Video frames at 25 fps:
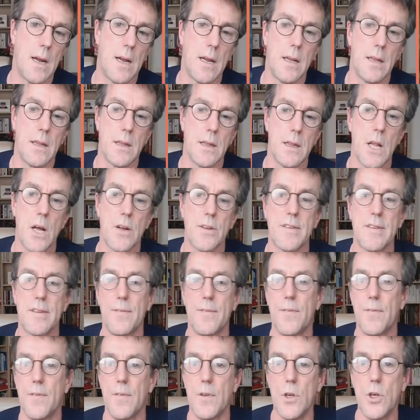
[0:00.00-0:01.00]
lots
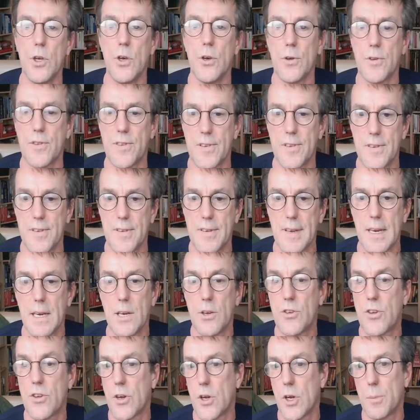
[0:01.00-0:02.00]
of uses
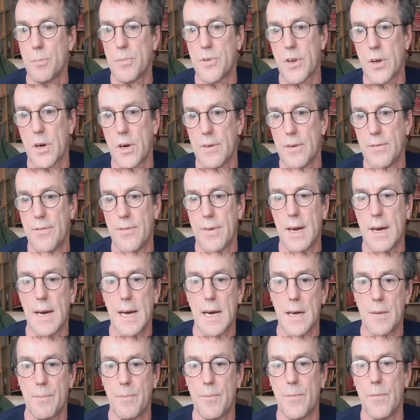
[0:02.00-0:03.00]
in terms of
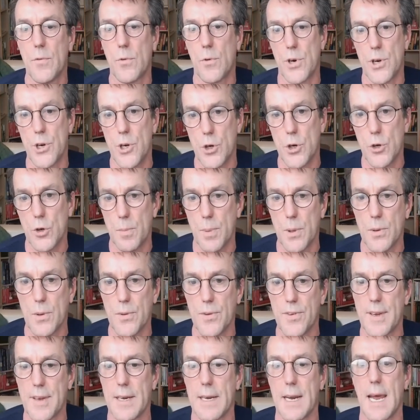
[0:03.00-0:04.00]

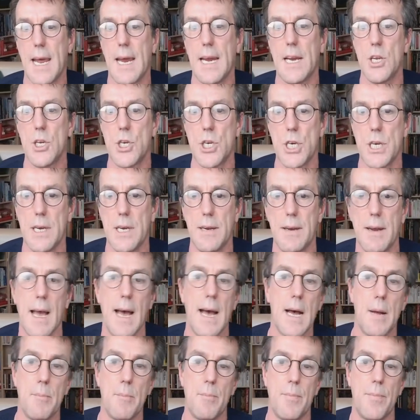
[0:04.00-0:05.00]
renewables and energy,
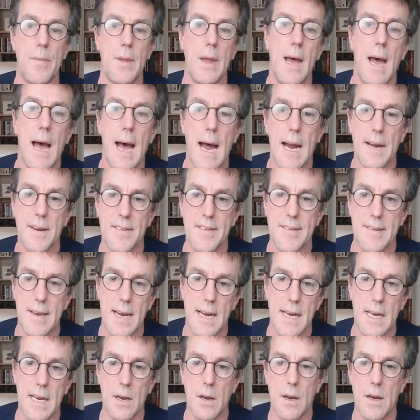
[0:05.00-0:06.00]

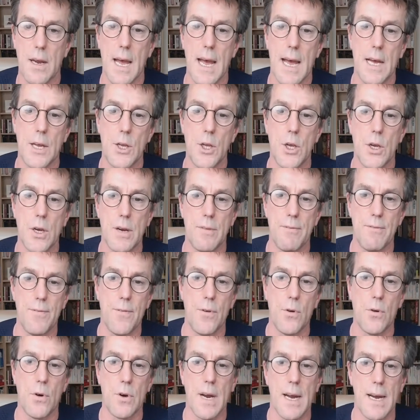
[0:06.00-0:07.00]
understanding how you can
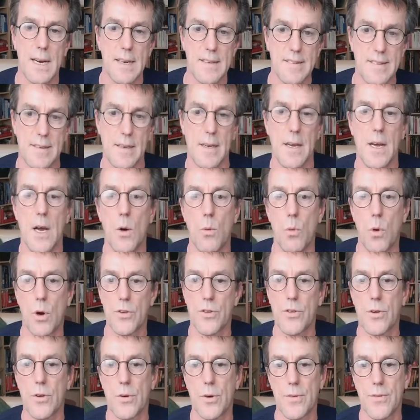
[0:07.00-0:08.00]
forecast what
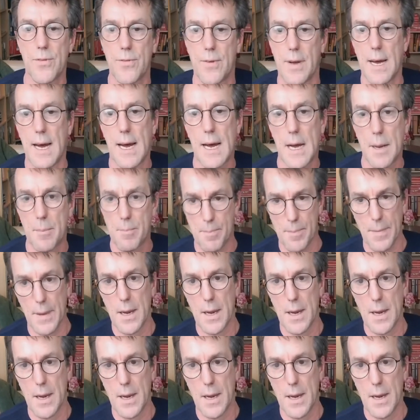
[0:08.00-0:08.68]
sort of